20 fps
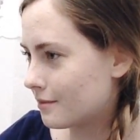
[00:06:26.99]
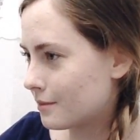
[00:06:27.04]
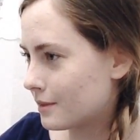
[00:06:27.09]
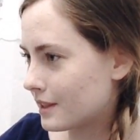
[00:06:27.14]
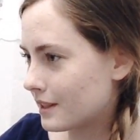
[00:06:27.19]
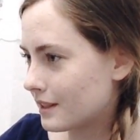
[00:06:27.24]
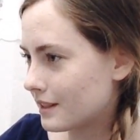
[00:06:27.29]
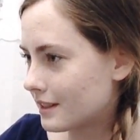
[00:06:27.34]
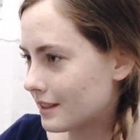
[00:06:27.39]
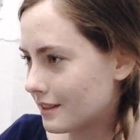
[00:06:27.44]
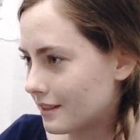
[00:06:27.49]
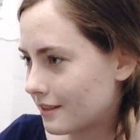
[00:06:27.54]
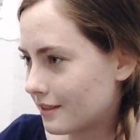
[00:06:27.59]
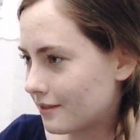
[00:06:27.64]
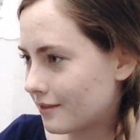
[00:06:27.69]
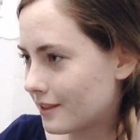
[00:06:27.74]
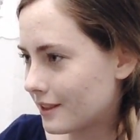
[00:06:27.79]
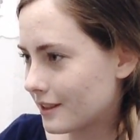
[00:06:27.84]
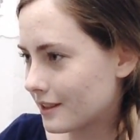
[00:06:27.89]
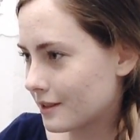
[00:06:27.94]
But
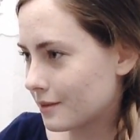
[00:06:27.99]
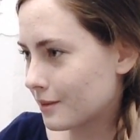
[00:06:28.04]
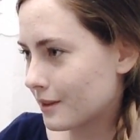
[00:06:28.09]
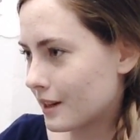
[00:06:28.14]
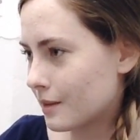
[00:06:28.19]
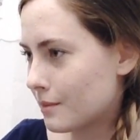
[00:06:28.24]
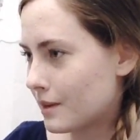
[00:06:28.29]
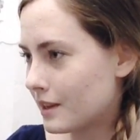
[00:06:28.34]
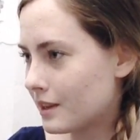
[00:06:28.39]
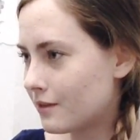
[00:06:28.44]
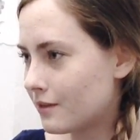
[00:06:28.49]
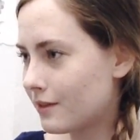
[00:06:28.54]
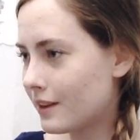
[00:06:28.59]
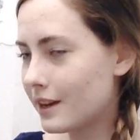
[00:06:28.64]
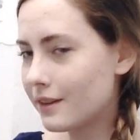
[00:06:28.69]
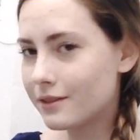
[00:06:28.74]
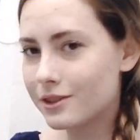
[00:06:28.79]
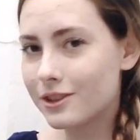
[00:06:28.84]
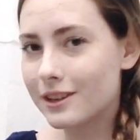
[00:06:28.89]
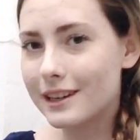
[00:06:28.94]
we're just worrying about the
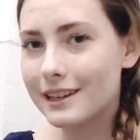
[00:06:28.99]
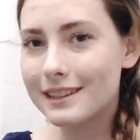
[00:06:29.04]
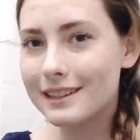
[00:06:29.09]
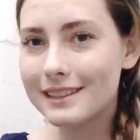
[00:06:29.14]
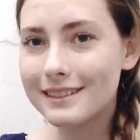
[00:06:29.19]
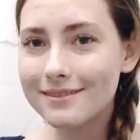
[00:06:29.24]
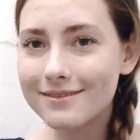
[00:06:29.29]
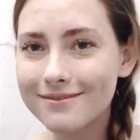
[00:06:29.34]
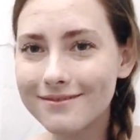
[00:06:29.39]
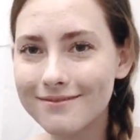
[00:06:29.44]
5 strand.